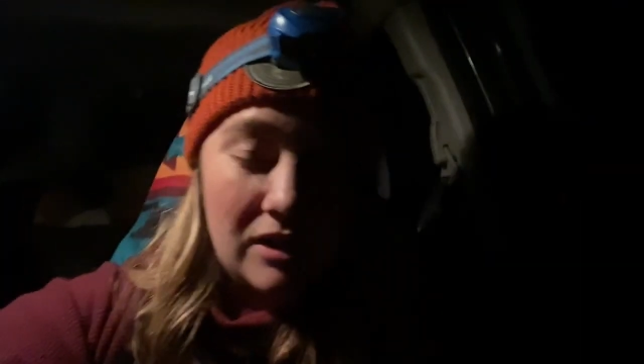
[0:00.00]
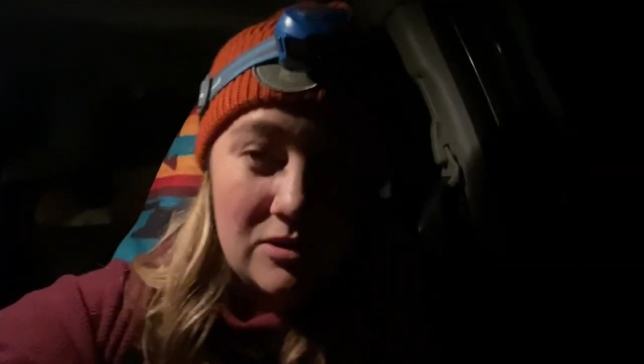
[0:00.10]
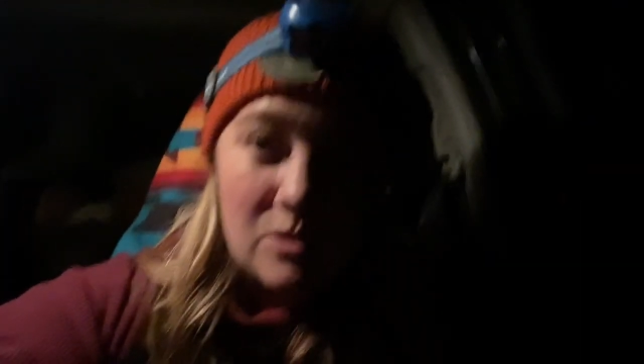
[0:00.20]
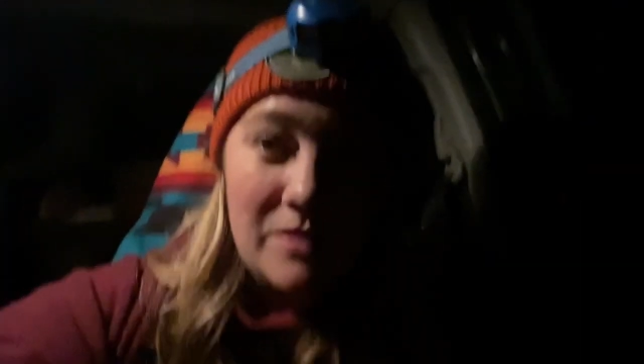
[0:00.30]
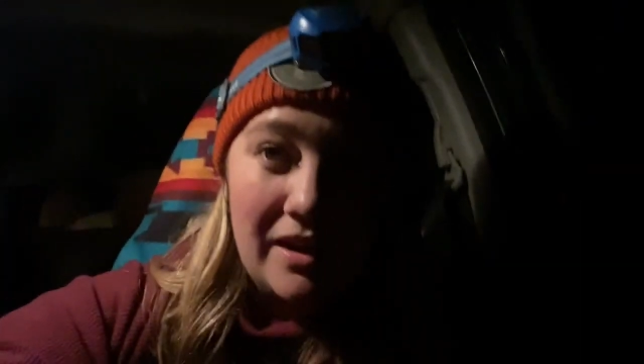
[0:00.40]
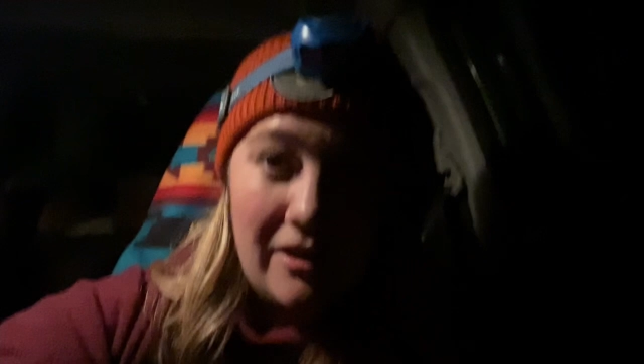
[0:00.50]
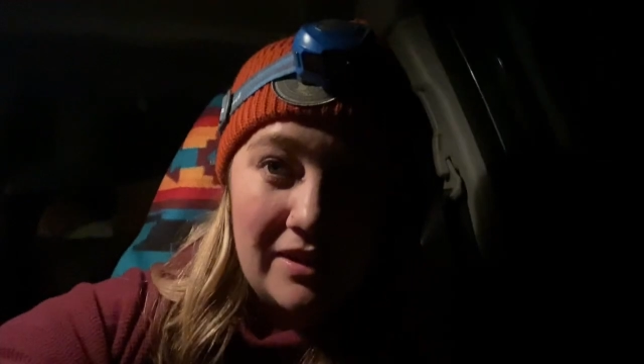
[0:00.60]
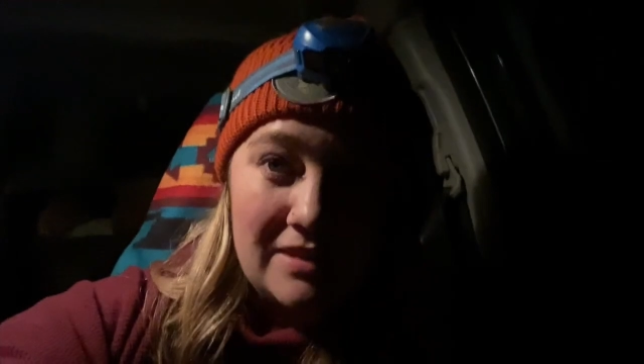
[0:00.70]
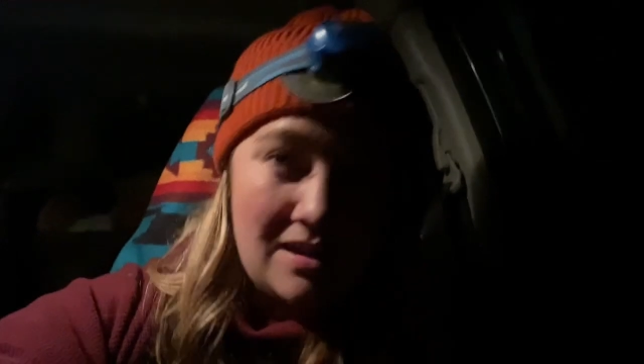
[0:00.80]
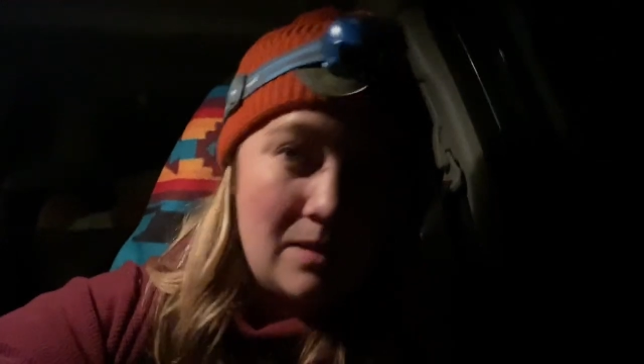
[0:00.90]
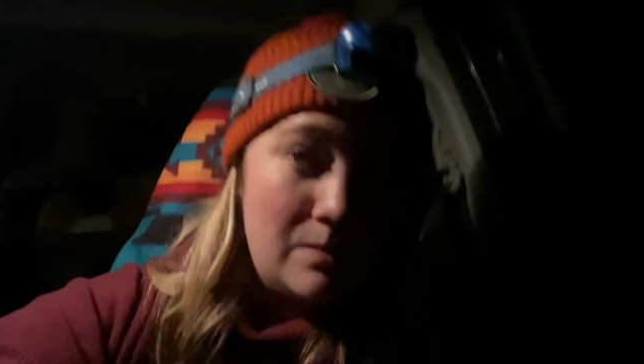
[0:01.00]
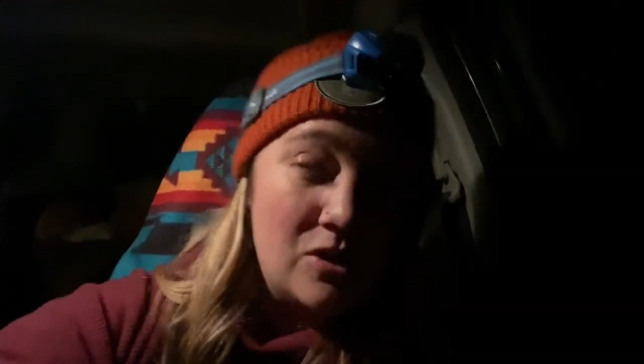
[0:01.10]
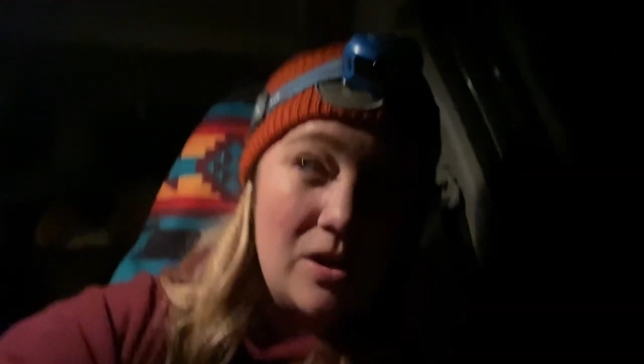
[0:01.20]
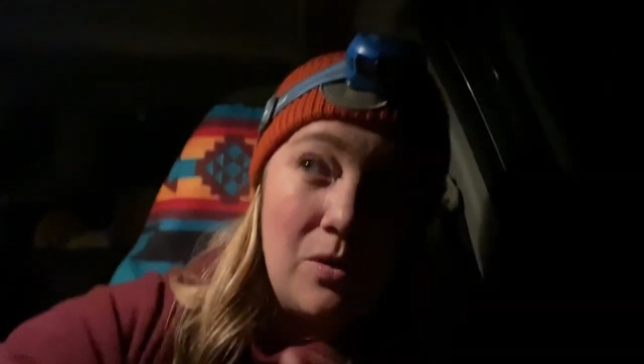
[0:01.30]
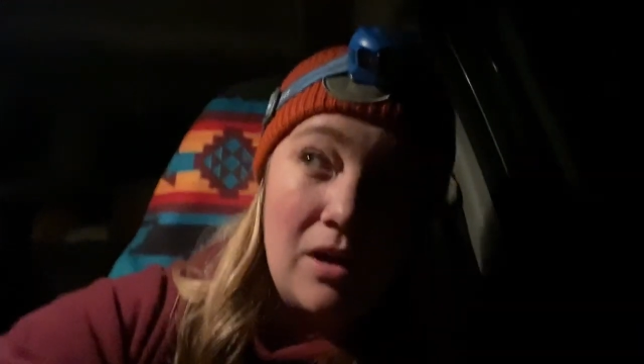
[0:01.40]
scope that out next time and
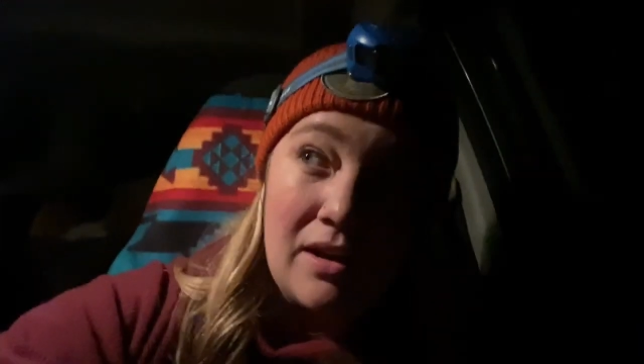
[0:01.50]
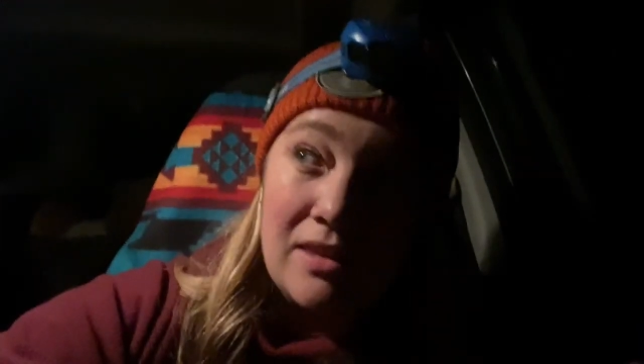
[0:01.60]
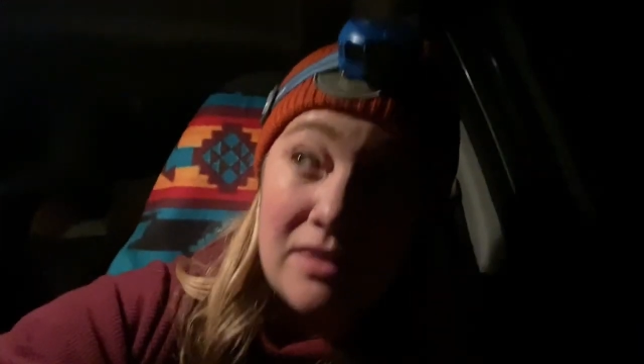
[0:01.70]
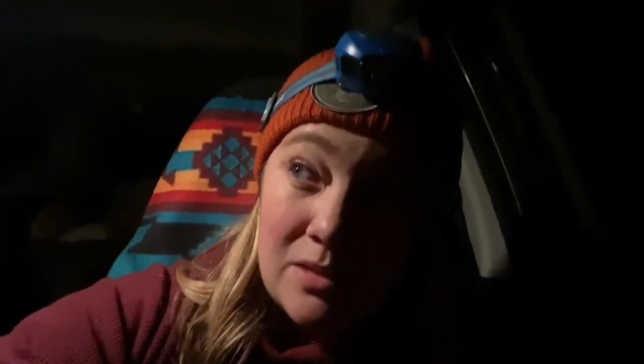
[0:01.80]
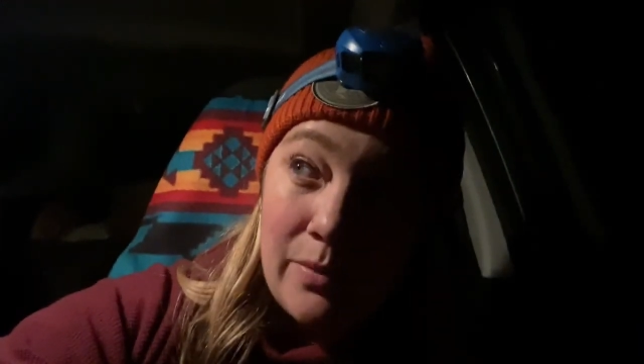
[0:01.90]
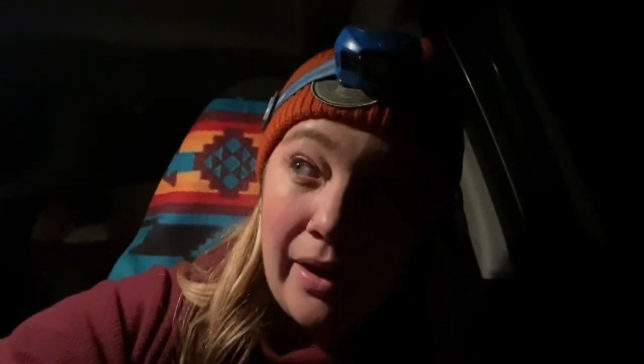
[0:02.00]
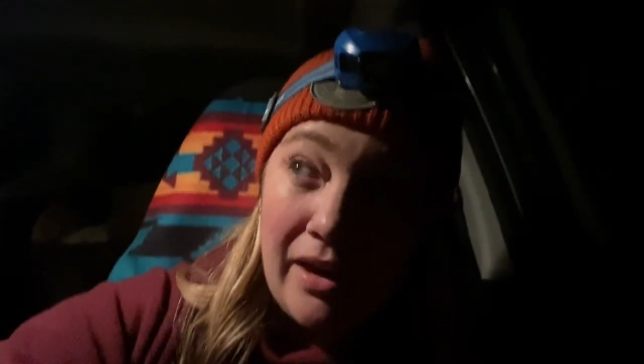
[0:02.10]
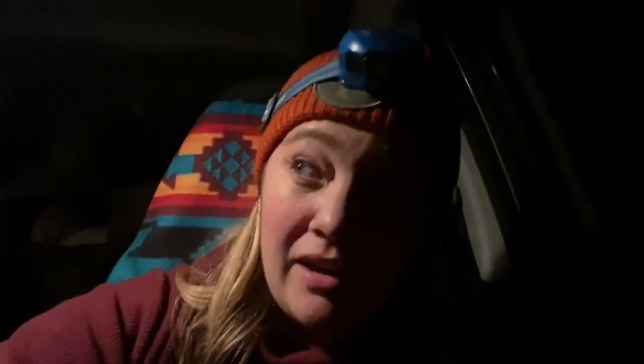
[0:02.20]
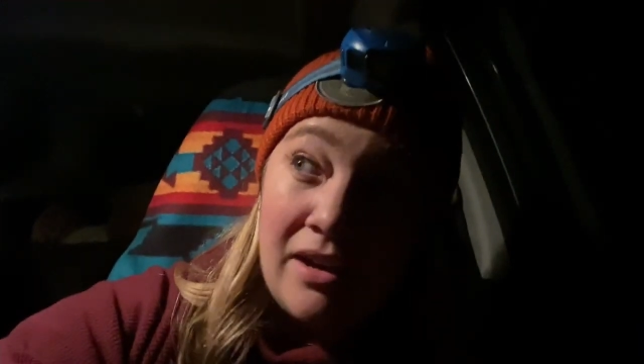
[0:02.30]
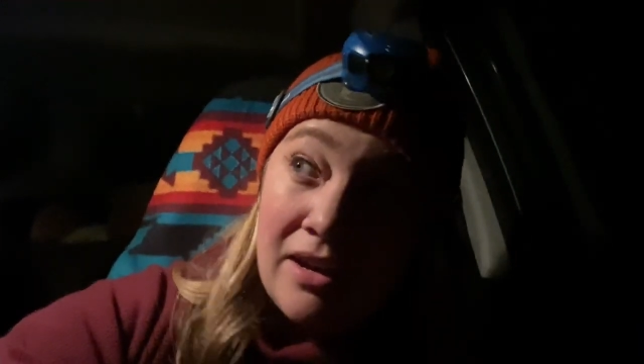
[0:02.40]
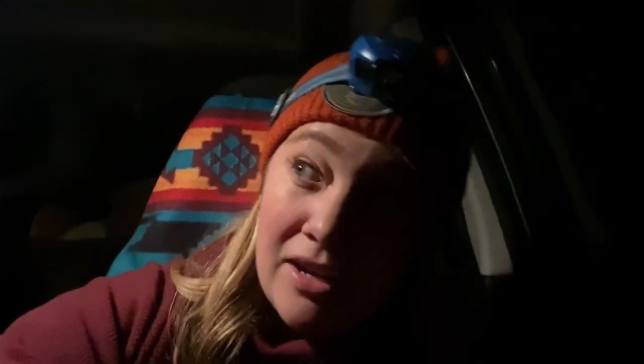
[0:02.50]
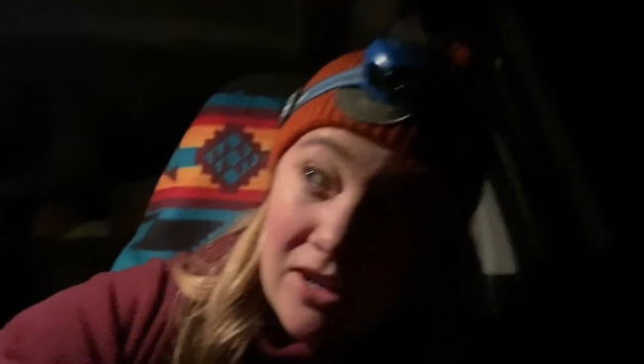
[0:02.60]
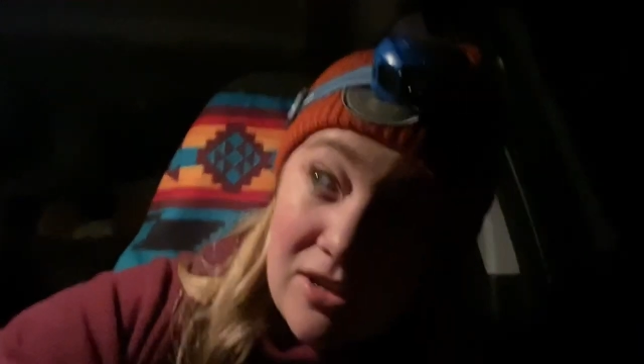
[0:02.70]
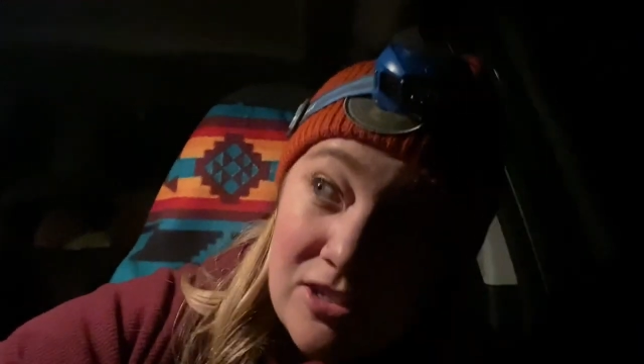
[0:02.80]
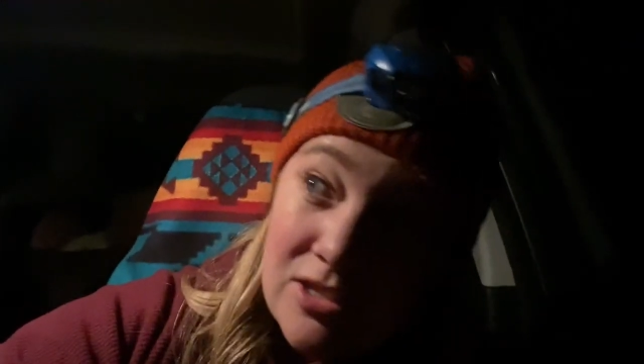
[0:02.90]
try walking this way
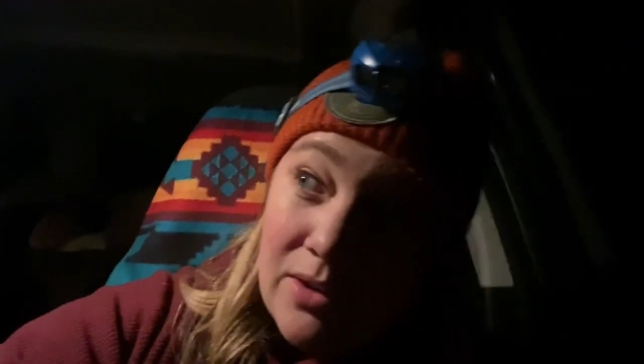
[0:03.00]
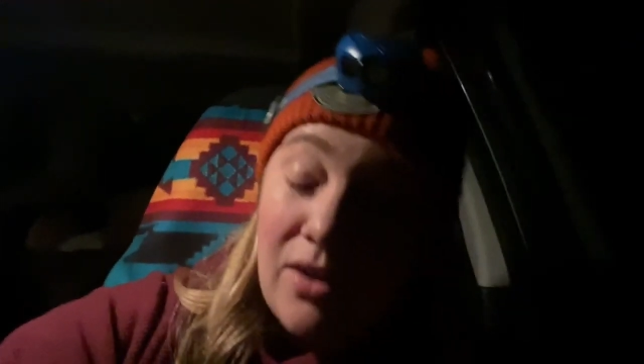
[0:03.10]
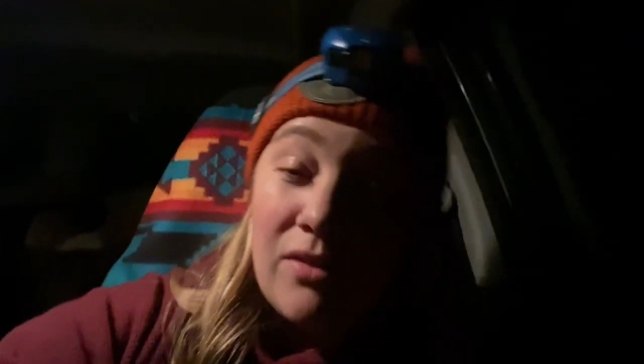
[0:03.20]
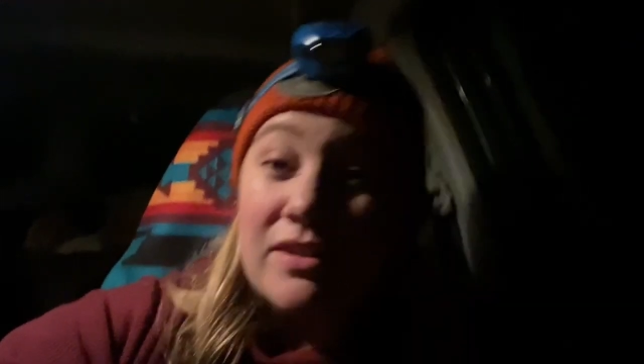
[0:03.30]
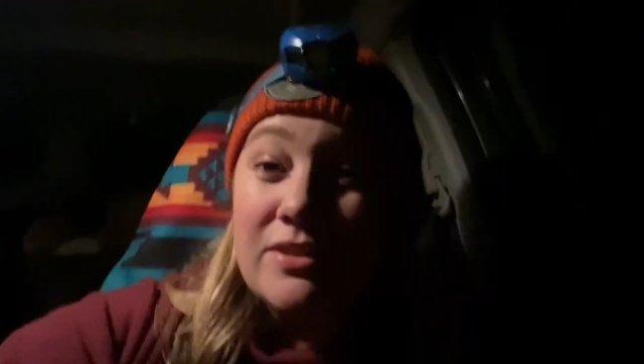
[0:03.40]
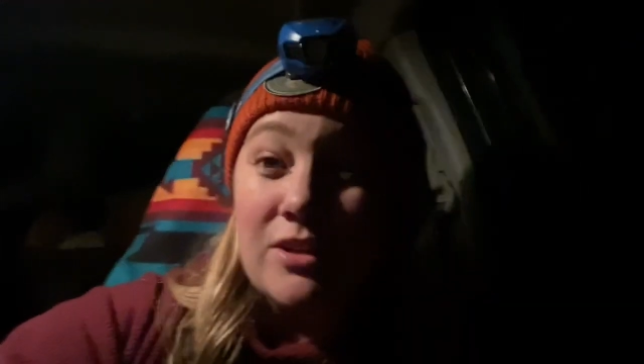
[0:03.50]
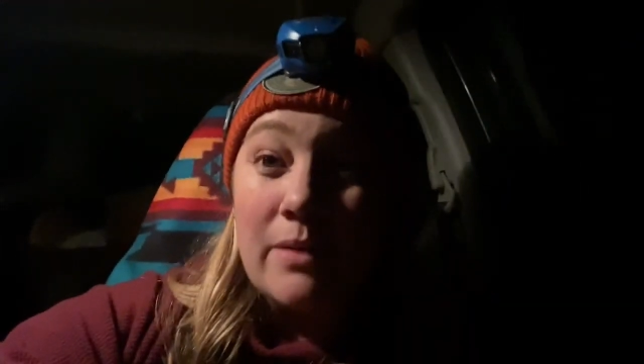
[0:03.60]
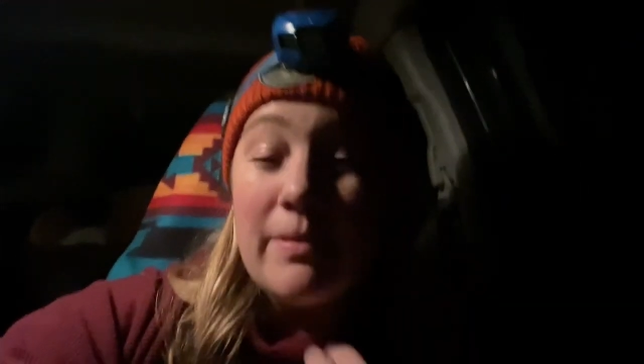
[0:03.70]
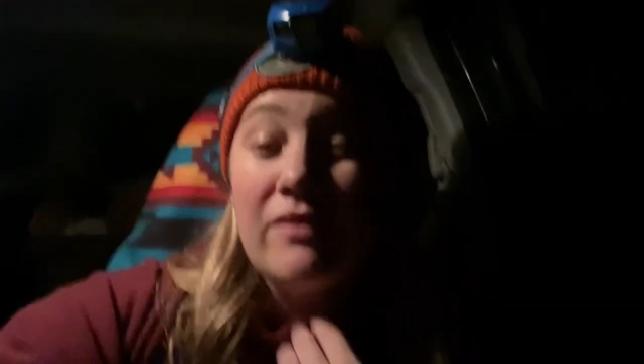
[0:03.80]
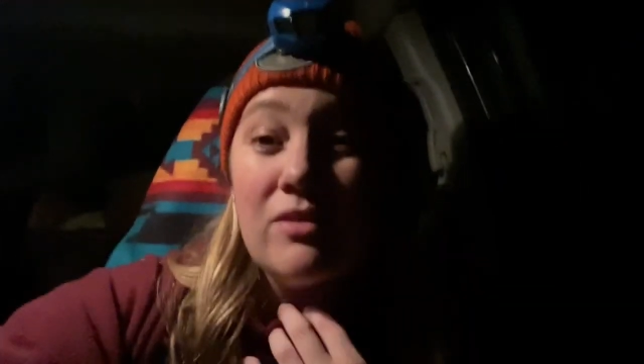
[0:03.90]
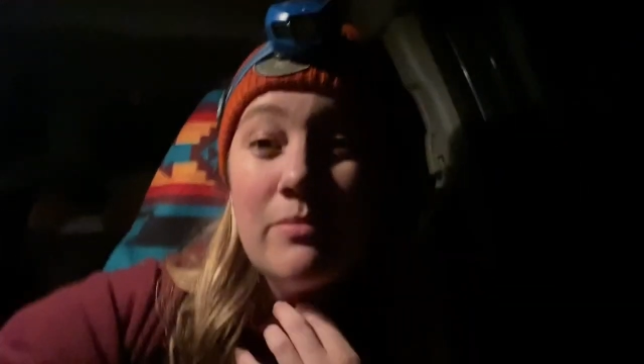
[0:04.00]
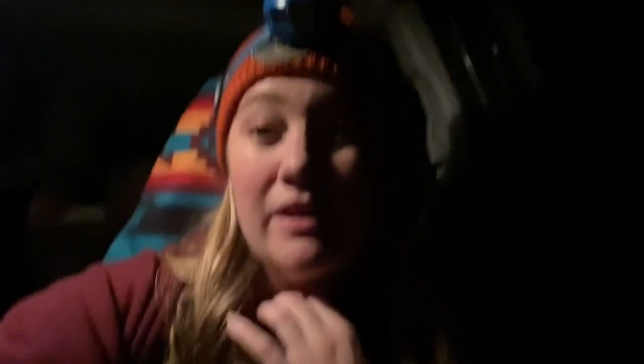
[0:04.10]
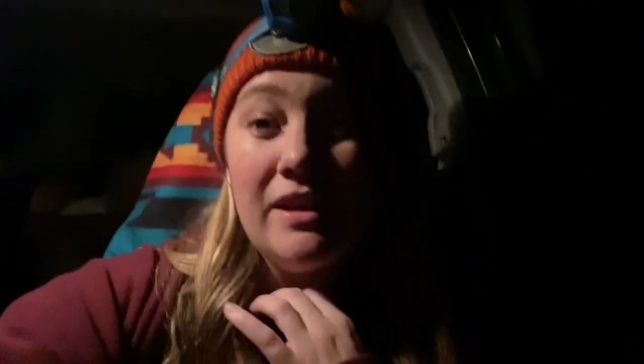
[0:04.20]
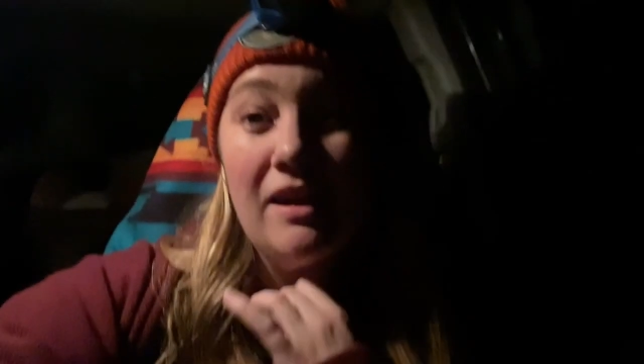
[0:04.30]
just so I don't disturb everybody.